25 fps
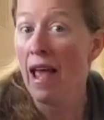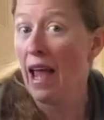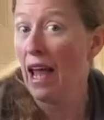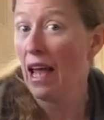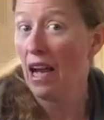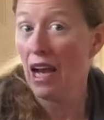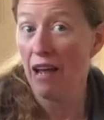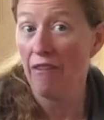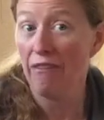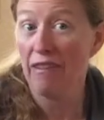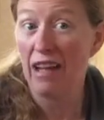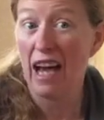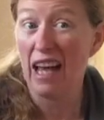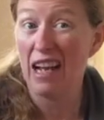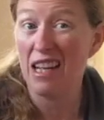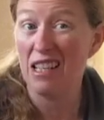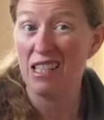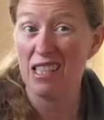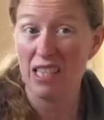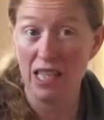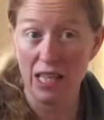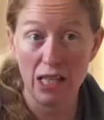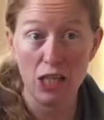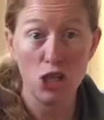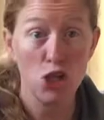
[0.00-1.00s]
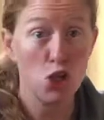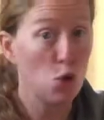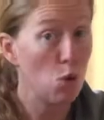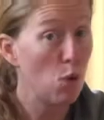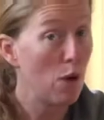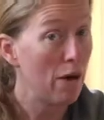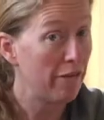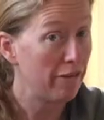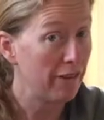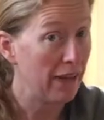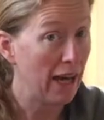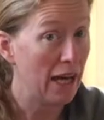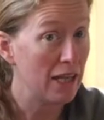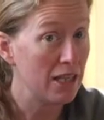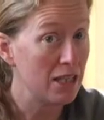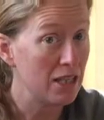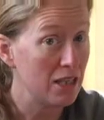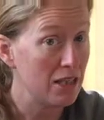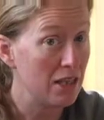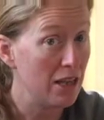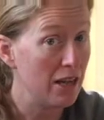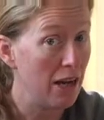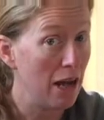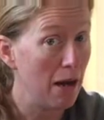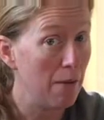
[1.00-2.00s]
and I've gotta sing You Have
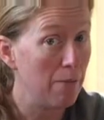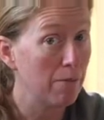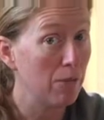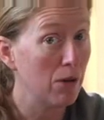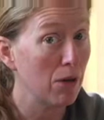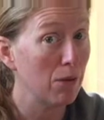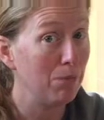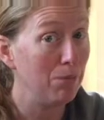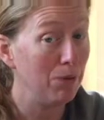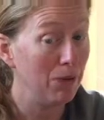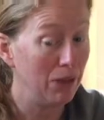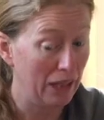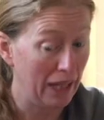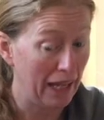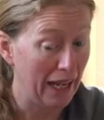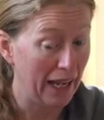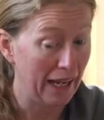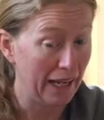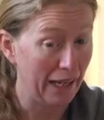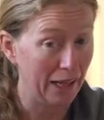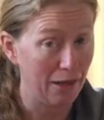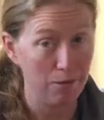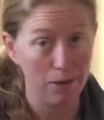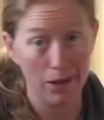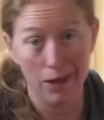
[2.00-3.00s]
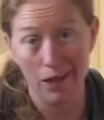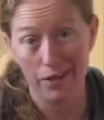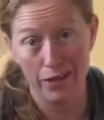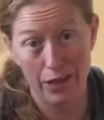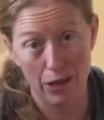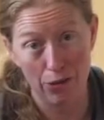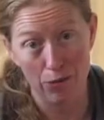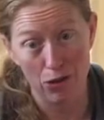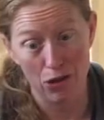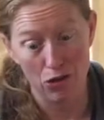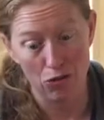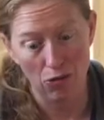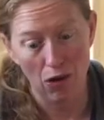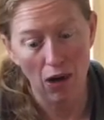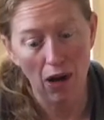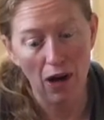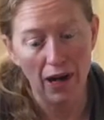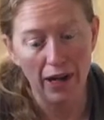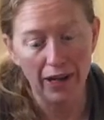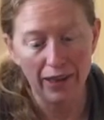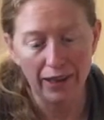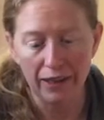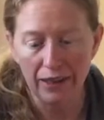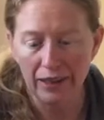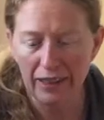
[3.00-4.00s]
Guessed the Number Plane because I was
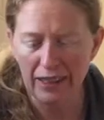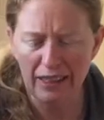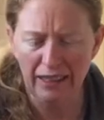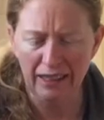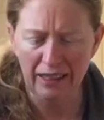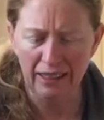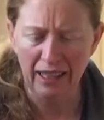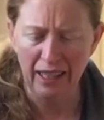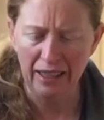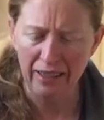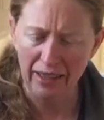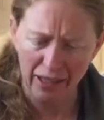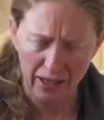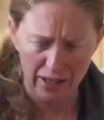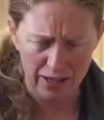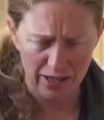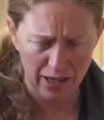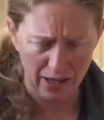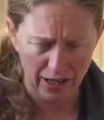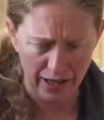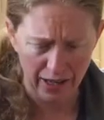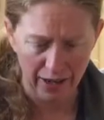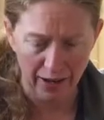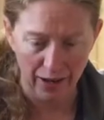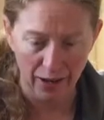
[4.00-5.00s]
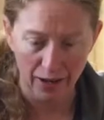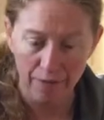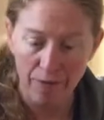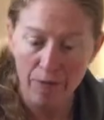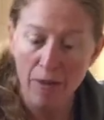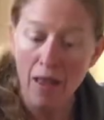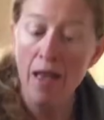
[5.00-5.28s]
wrong. I think I'll start here.